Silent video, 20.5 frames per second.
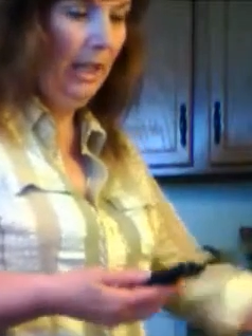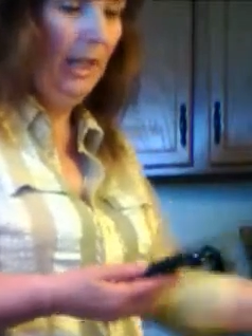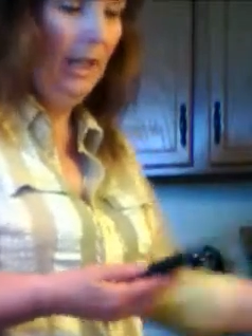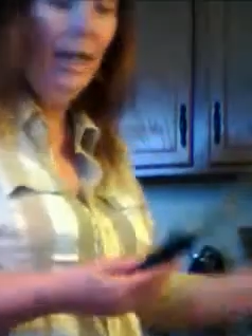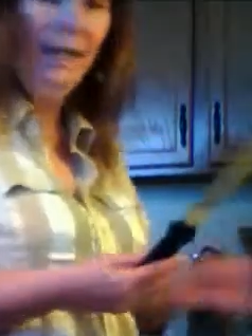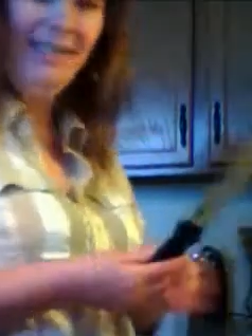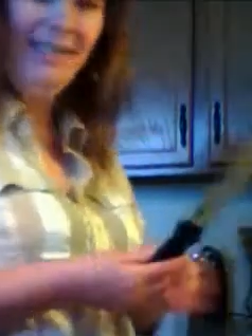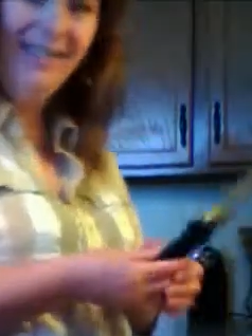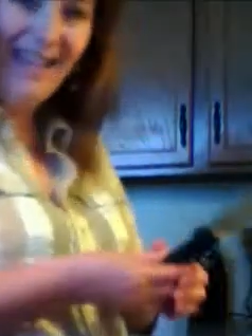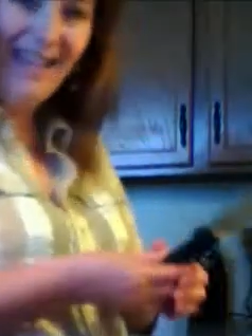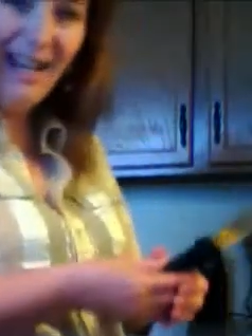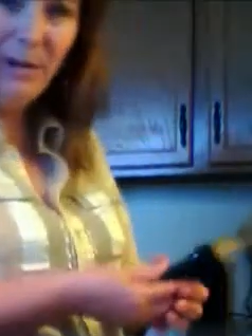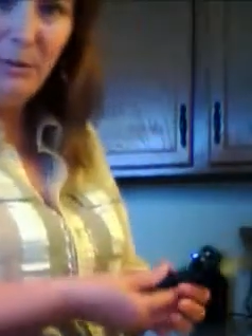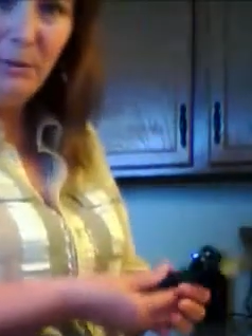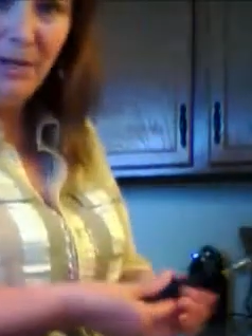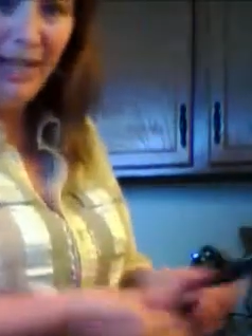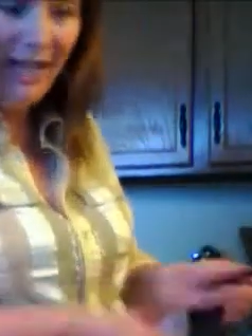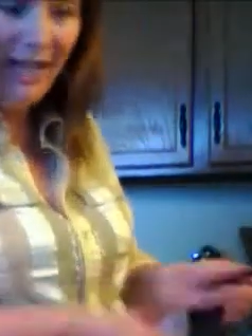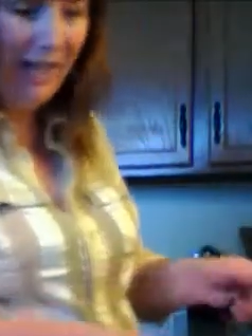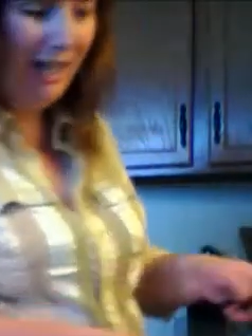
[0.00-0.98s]
And that
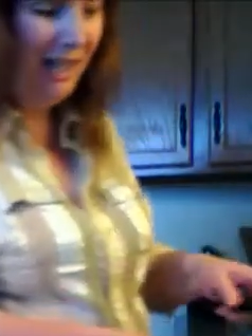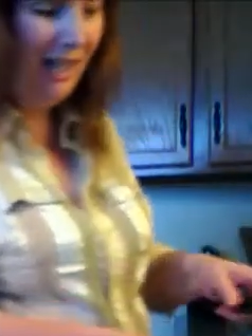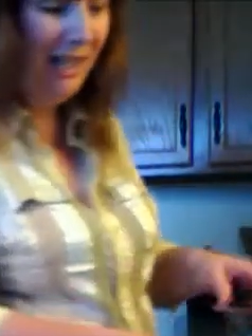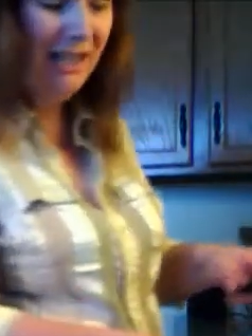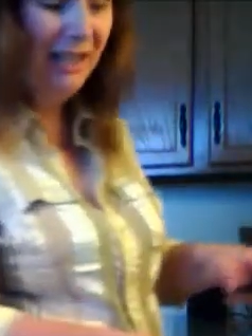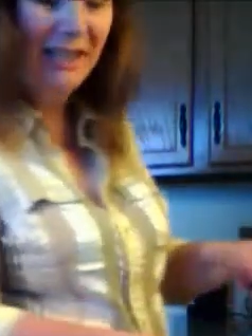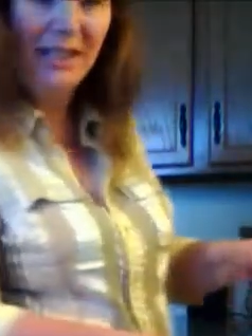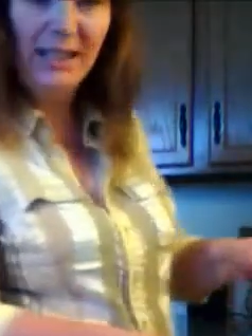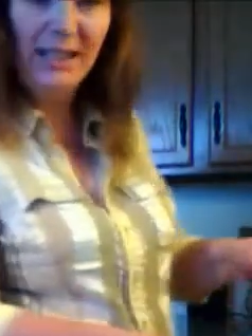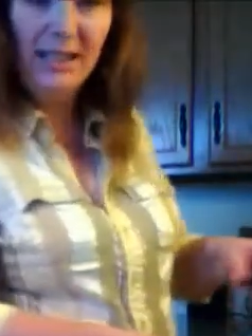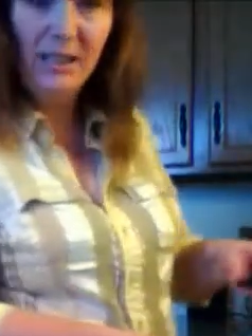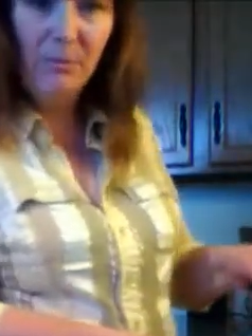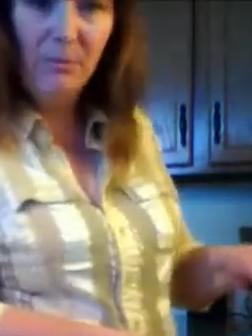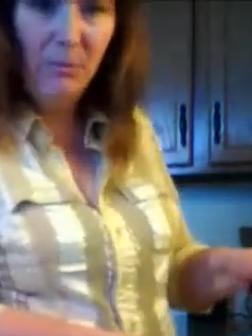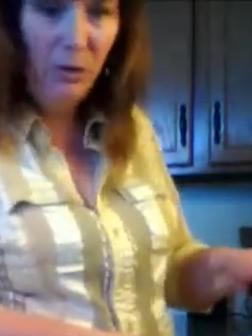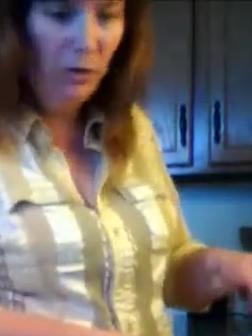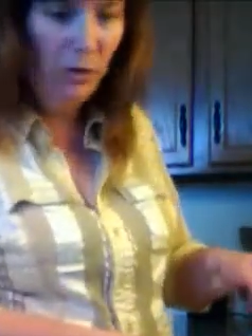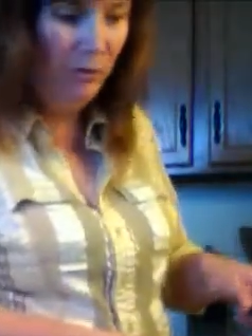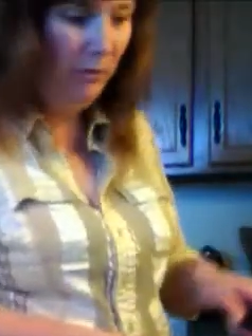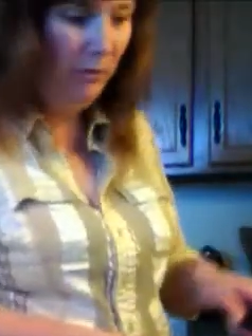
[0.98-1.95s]
way I can
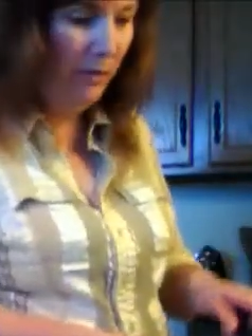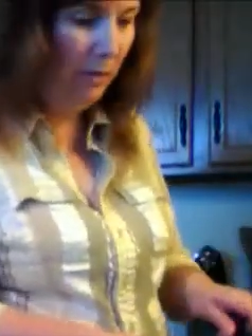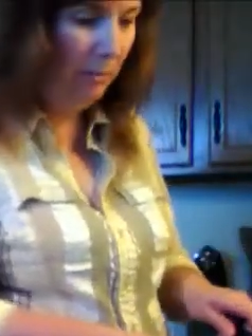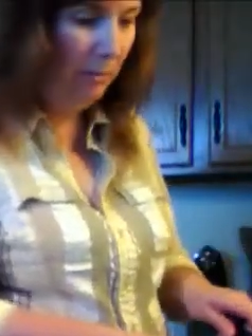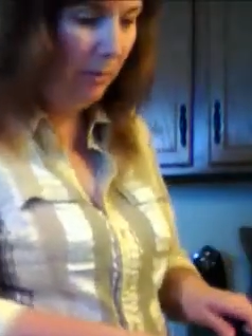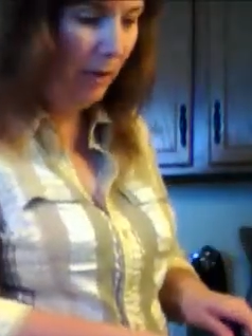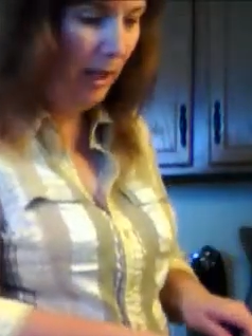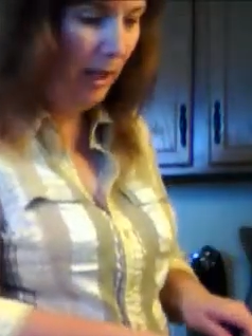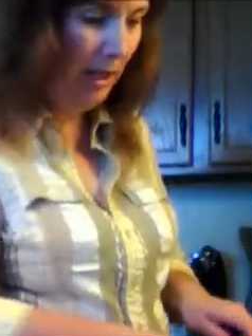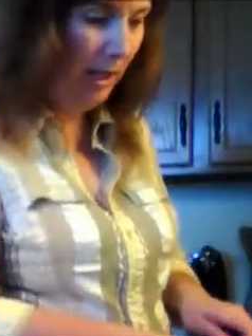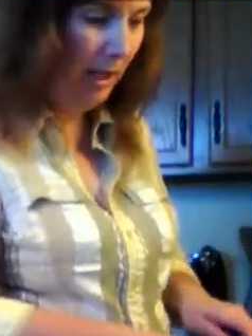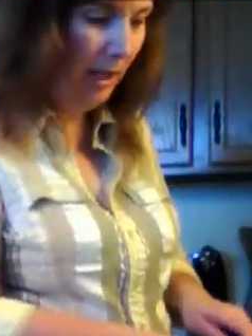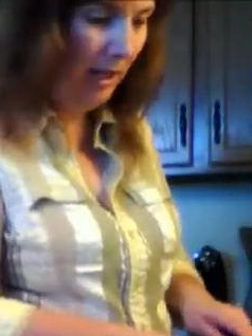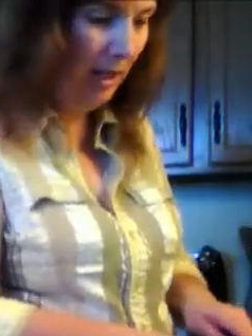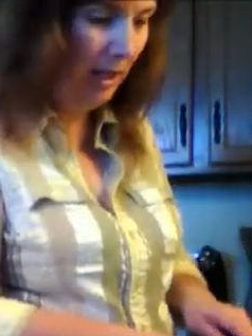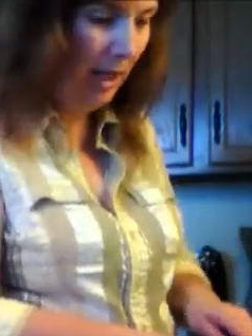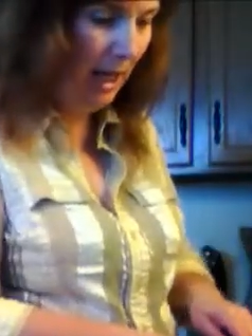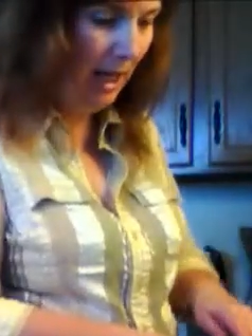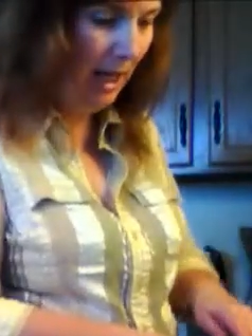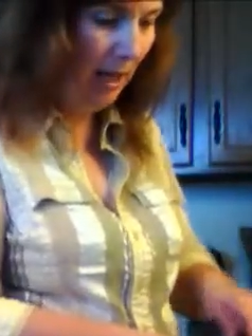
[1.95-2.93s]
smooth the
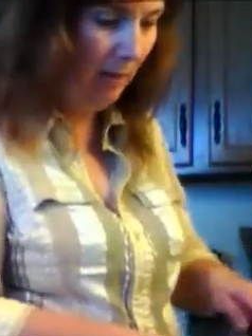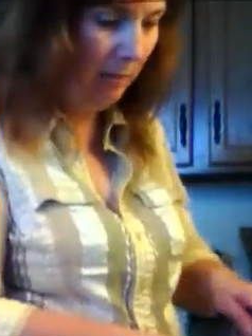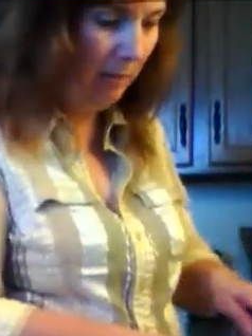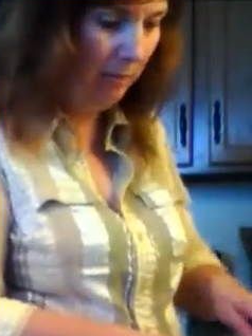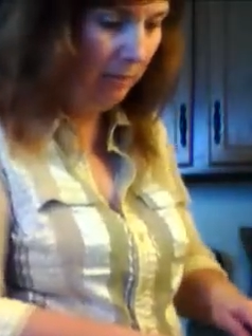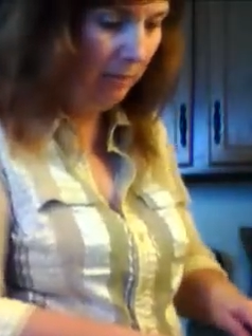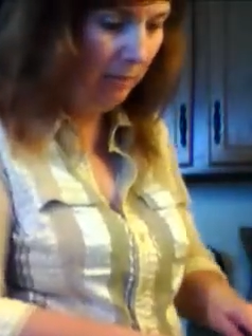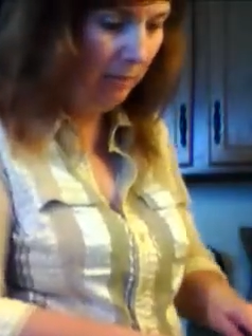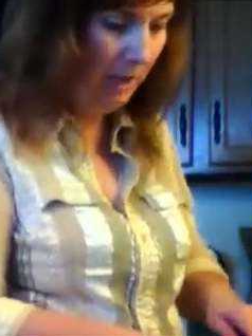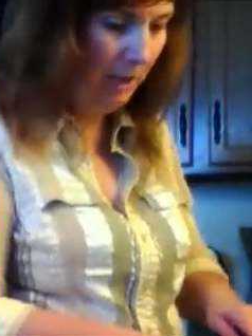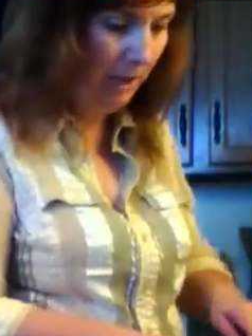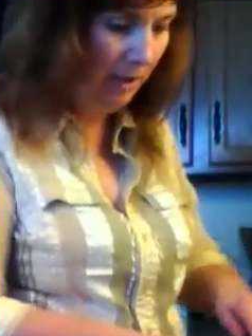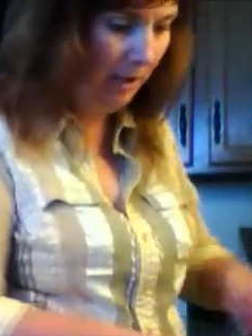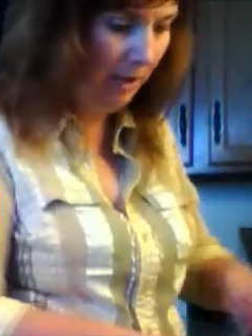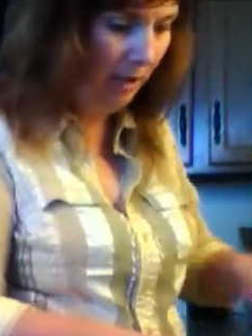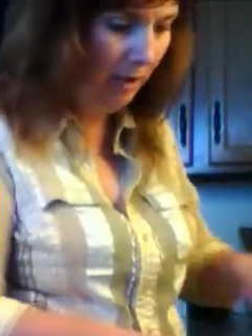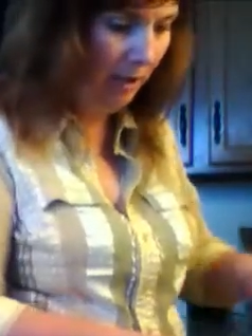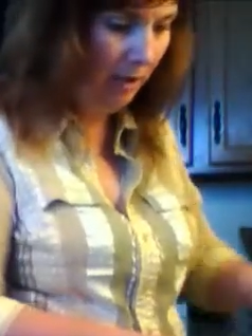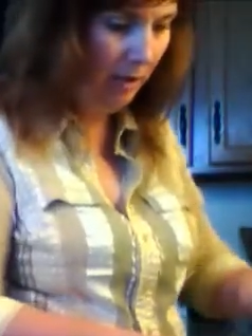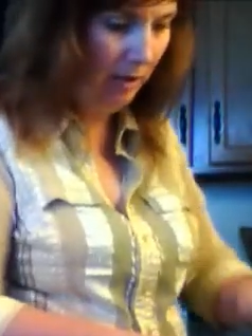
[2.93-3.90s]
bread out
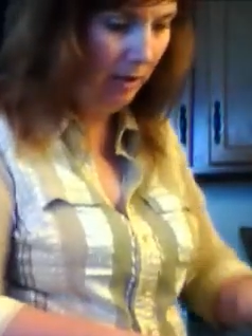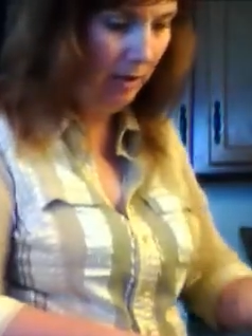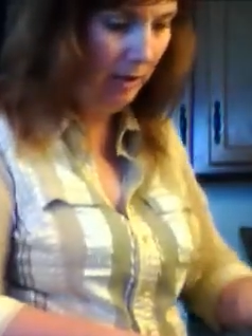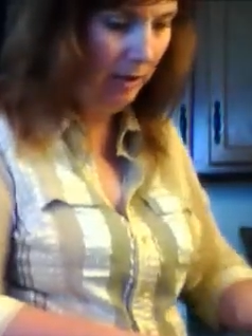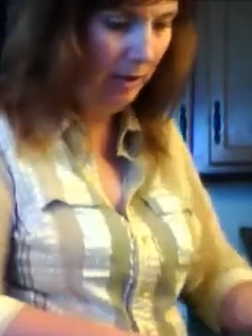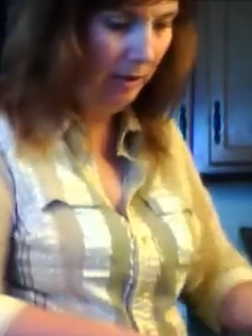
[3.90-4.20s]
easier